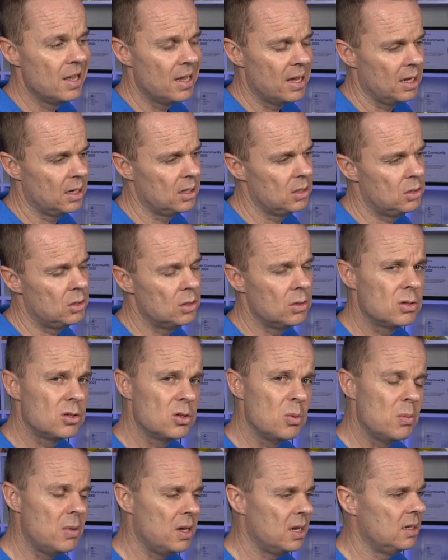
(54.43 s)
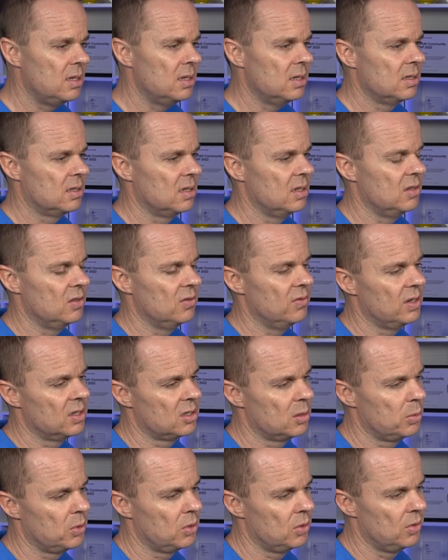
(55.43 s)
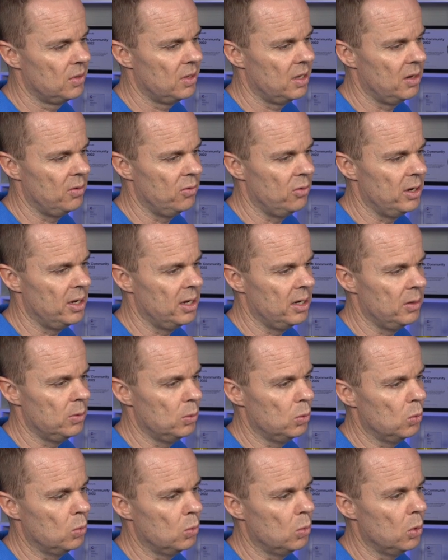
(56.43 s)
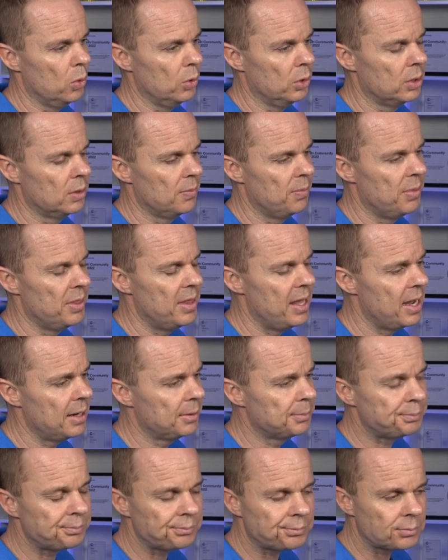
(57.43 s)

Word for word: I can choose to make the instance visible. I rarely want that.